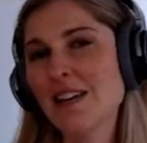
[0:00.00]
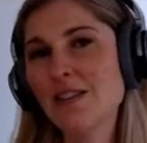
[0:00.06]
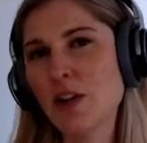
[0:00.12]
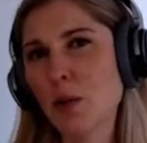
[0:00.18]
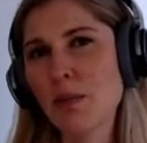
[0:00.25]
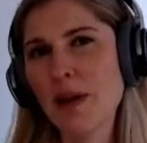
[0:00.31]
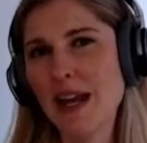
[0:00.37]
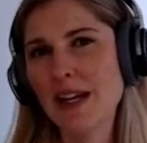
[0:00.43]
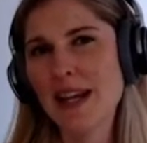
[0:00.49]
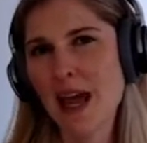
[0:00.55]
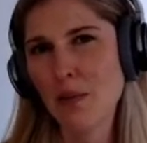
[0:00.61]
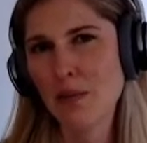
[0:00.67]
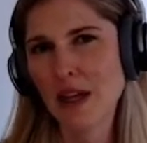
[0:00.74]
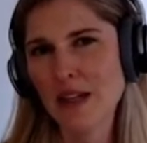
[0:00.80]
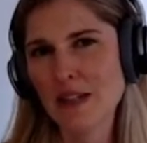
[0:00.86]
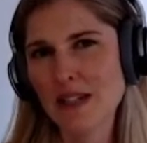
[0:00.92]
your paid
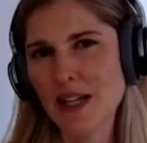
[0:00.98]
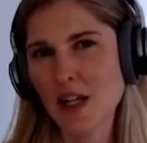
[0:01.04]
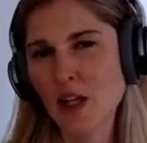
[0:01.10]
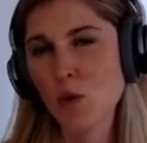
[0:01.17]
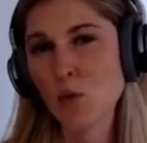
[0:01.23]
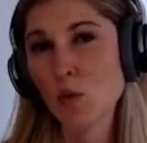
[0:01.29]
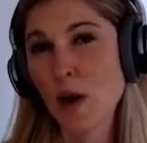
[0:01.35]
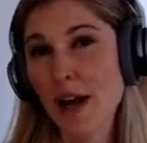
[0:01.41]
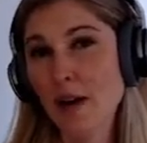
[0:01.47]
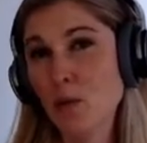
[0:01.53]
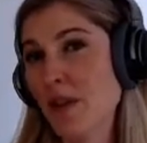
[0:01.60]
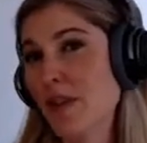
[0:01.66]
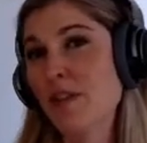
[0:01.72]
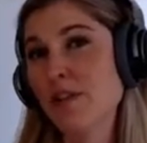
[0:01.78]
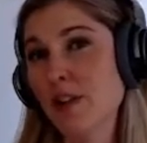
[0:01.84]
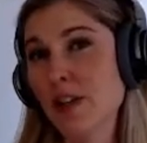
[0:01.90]
campaigns that you run
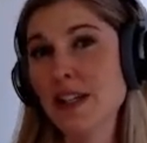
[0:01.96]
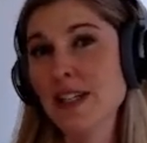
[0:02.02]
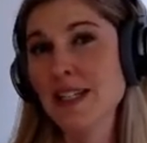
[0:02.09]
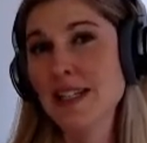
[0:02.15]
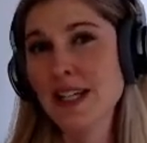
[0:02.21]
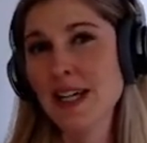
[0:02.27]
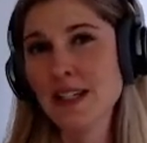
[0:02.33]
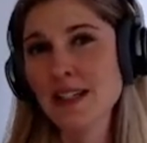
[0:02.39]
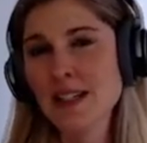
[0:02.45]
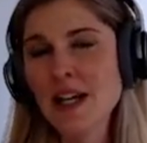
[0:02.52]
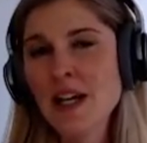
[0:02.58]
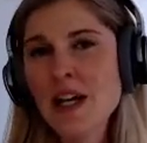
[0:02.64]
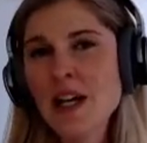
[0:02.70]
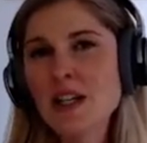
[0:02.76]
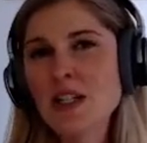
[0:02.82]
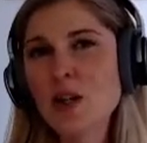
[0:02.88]
with the free listings.
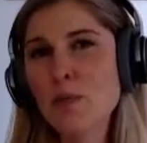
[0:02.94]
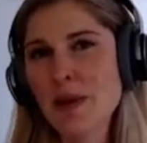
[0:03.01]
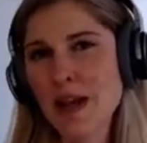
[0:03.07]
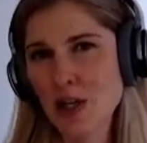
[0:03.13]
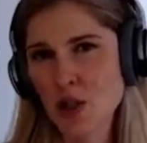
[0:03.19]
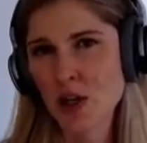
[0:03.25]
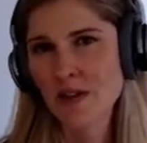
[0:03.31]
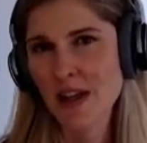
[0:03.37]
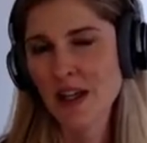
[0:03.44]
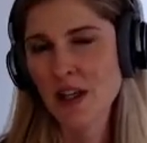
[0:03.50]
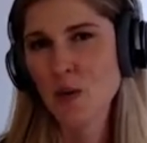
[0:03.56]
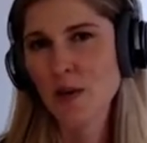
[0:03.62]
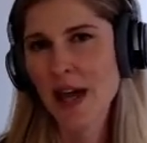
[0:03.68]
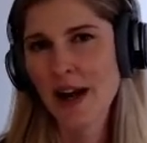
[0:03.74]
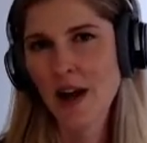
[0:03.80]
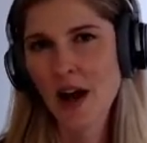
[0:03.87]
So make sure that you
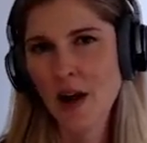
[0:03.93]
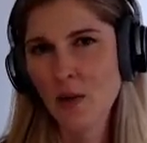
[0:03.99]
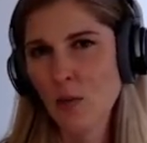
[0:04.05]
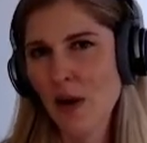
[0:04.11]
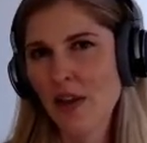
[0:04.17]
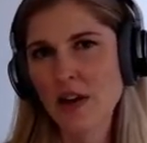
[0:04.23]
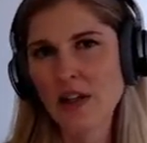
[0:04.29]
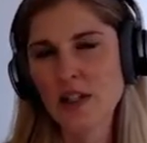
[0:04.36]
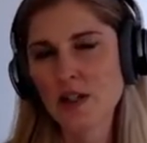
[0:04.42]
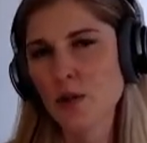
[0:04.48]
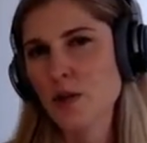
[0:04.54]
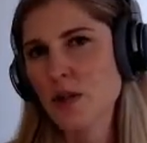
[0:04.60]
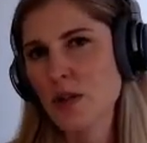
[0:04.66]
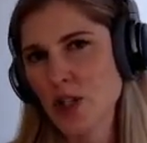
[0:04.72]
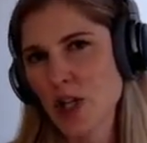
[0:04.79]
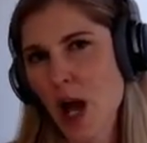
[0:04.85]
get on, whether it's through
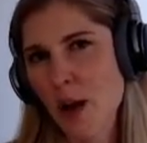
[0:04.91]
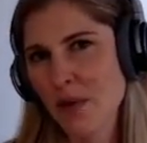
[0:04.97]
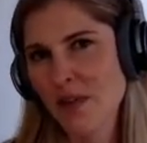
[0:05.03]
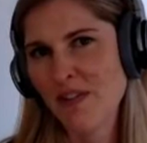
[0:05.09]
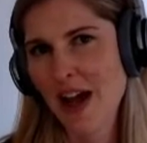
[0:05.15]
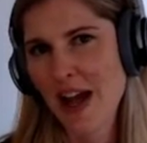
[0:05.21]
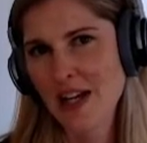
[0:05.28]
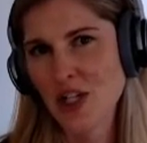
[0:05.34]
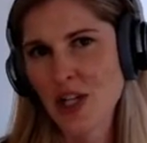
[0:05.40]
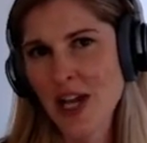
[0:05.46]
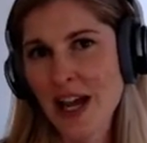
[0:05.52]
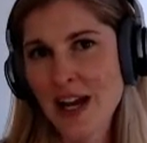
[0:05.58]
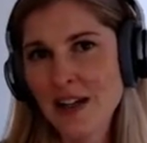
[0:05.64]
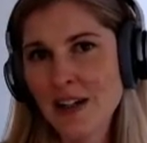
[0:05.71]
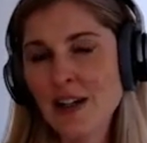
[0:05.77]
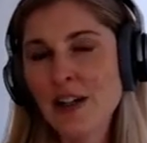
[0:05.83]
the Shopify
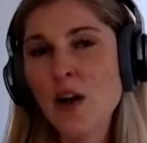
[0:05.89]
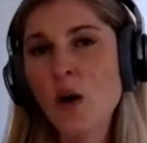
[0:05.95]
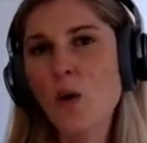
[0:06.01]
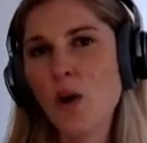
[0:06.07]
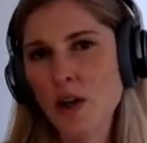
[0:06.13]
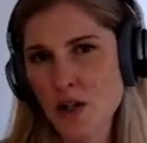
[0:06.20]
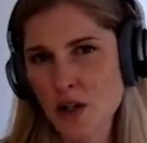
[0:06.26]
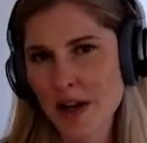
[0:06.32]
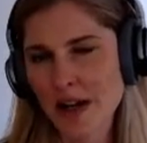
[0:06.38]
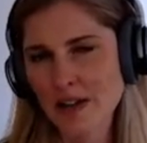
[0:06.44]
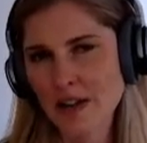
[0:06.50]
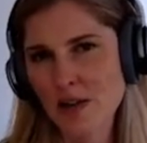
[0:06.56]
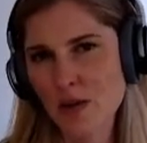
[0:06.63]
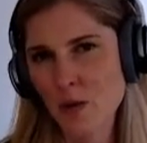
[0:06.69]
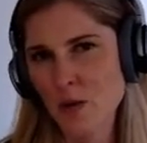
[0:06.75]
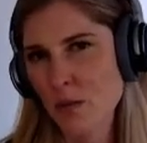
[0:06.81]
channel or directly
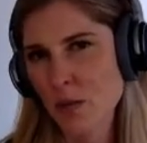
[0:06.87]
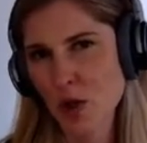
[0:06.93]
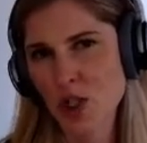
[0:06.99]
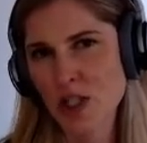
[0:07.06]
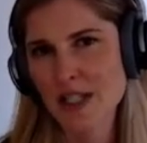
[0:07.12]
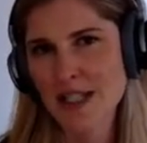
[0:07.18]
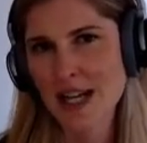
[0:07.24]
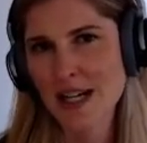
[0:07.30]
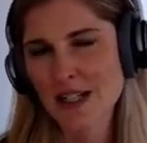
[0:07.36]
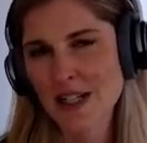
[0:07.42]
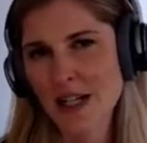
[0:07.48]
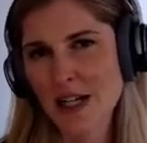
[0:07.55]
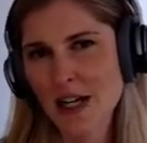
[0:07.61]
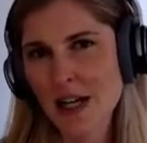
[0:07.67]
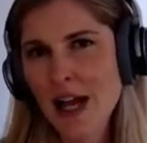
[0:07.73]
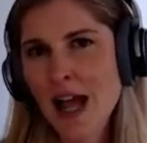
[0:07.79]
through the Merchant
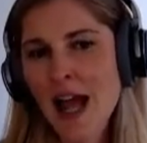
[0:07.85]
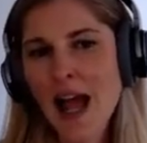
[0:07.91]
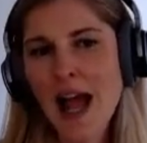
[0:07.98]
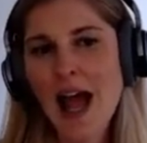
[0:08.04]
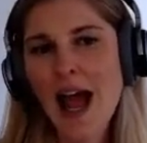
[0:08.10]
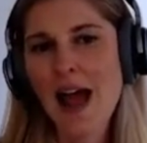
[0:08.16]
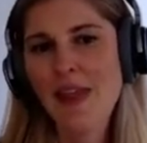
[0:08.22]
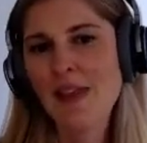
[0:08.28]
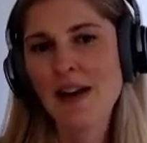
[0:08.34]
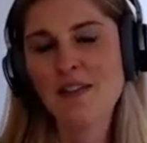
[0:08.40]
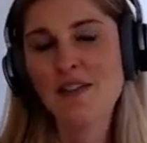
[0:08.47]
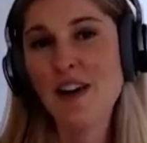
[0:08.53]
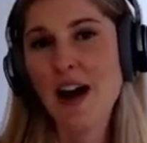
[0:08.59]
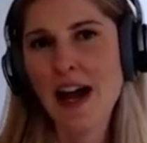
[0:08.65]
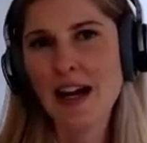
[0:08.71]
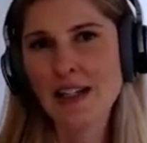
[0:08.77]
Center. And then
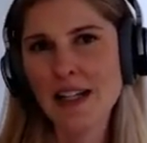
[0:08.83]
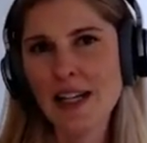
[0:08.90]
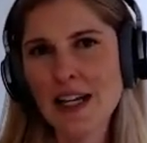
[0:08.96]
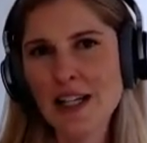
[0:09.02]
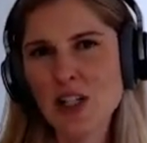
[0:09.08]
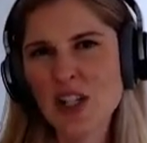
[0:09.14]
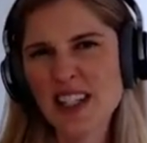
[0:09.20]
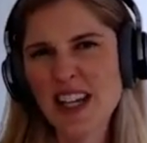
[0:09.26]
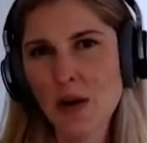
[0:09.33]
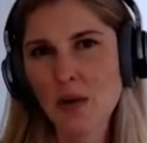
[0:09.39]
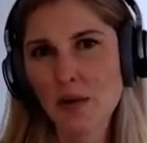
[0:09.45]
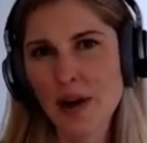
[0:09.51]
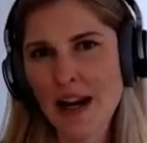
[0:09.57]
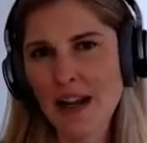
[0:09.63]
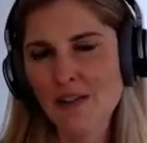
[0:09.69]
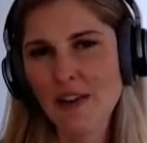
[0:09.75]
finally, just get
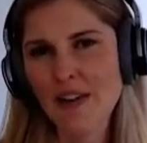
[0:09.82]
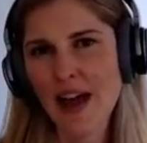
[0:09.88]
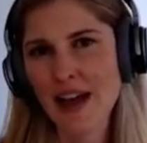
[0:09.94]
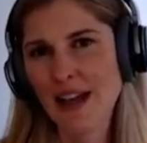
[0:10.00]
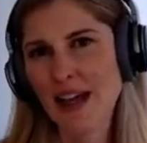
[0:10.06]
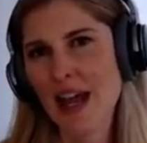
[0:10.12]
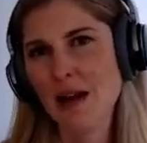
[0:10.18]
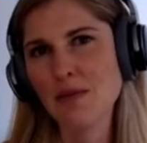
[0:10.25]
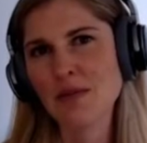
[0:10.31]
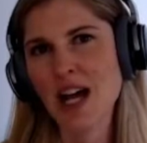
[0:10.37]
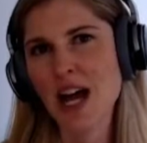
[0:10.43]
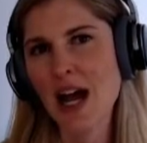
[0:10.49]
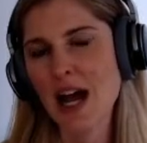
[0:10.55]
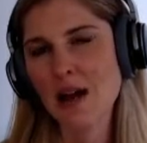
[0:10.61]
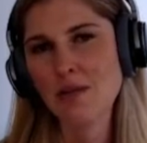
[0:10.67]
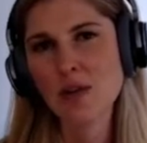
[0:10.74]
ready for that game
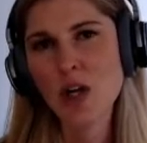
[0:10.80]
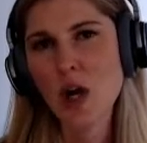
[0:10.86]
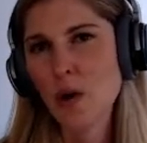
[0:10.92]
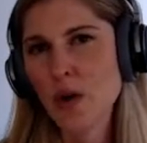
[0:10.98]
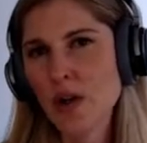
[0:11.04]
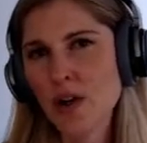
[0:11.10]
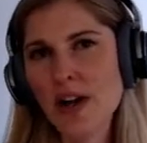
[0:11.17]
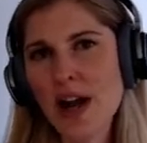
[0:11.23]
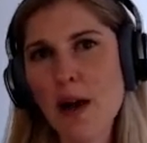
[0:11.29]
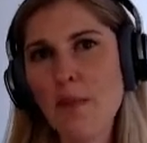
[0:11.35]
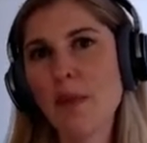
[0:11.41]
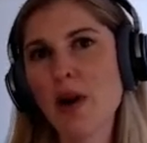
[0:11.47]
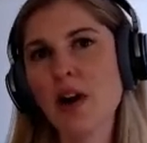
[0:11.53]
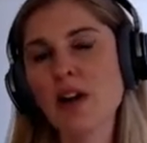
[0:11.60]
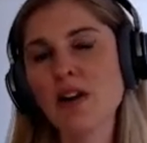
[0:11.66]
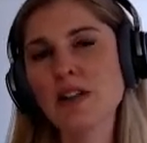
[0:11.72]
time. Know your
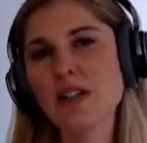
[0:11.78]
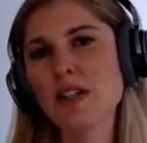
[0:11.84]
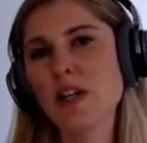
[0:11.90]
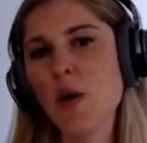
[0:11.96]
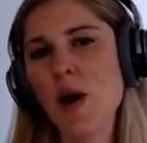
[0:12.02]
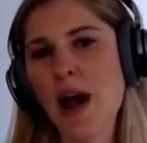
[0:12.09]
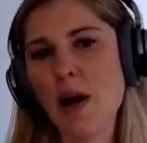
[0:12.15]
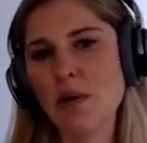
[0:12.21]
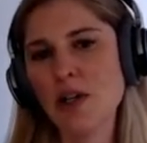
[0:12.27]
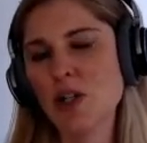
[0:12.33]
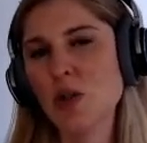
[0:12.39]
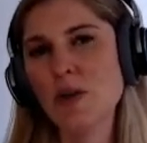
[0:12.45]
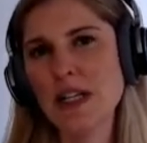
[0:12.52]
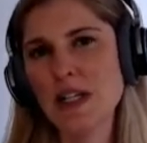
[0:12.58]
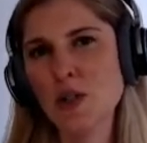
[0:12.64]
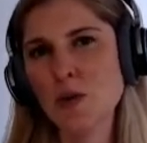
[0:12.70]
numbers, know how much you
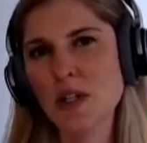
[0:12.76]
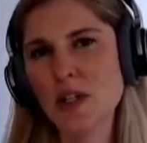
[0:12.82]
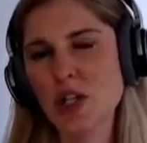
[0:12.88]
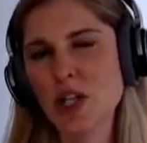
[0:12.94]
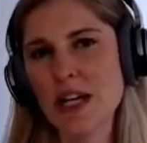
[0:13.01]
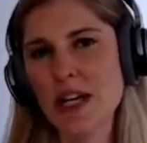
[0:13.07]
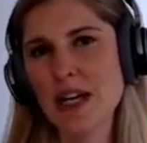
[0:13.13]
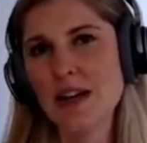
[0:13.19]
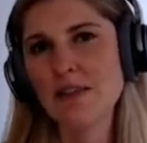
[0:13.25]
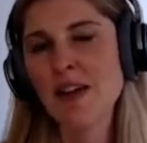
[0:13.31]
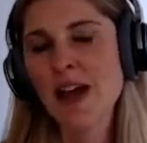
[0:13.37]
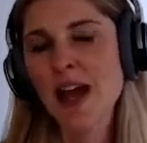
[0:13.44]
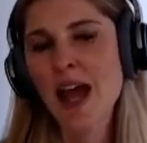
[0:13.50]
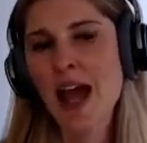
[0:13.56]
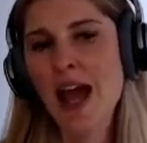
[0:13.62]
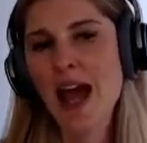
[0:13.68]
need to achieve,
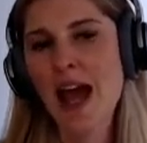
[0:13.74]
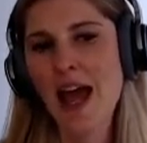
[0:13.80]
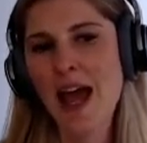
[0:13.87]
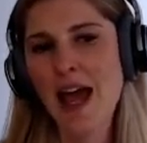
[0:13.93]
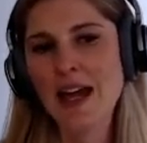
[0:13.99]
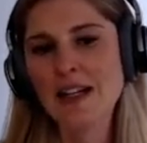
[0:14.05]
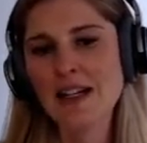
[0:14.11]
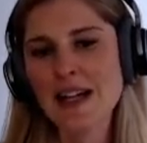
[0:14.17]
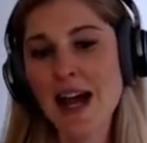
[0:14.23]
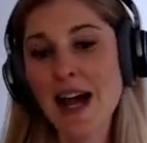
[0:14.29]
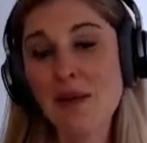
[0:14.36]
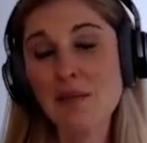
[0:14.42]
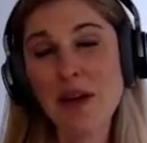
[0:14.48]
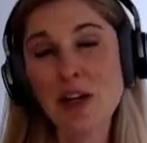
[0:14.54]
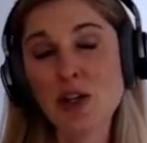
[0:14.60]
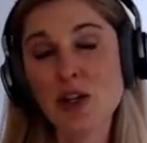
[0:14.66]
and
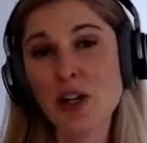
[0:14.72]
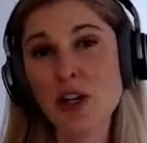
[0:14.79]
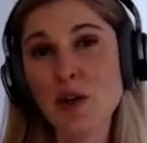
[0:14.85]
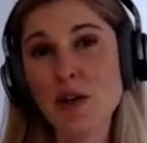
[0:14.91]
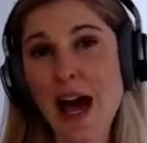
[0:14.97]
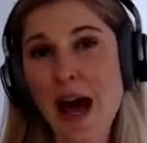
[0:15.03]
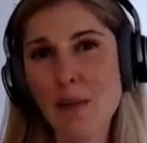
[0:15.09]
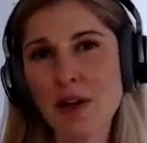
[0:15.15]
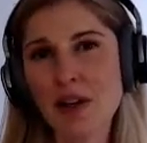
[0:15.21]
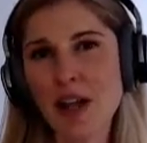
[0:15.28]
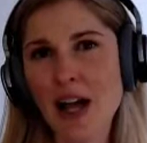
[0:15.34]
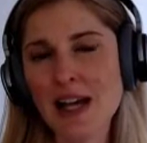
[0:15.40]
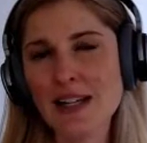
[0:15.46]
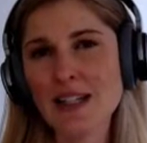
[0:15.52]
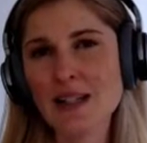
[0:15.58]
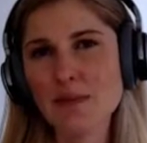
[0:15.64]
make sure you
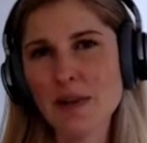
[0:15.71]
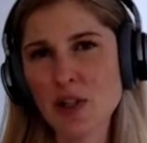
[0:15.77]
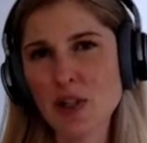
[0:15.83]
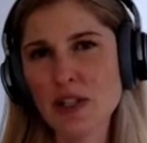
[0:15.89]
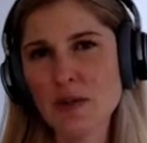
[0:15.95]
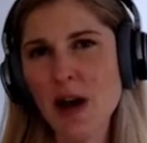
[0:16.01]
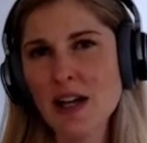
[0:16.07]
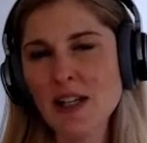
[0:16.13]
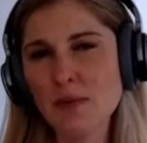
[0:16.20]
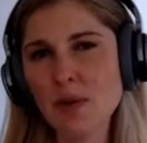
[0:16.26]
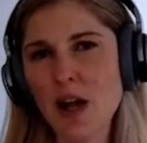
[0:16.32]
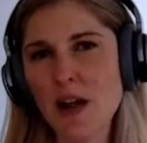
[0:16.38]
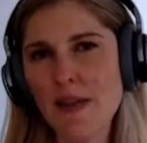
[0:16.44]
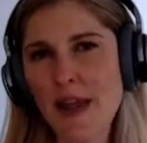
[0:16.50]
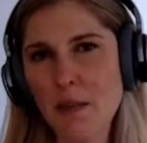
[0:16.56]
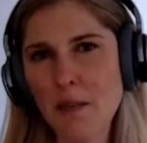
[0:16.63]
capitalize as much as possible
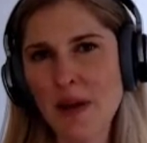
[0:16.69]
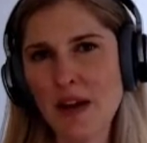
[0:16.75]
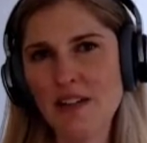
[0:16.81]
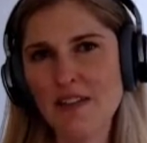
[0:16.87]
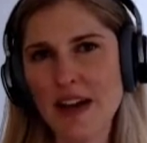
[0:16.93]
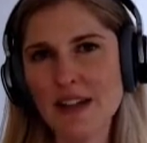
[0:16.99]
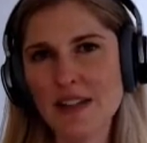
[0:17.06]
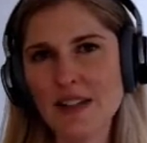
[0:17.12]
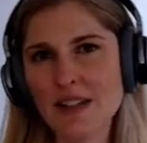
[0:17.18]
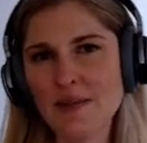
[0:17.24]
on that big event.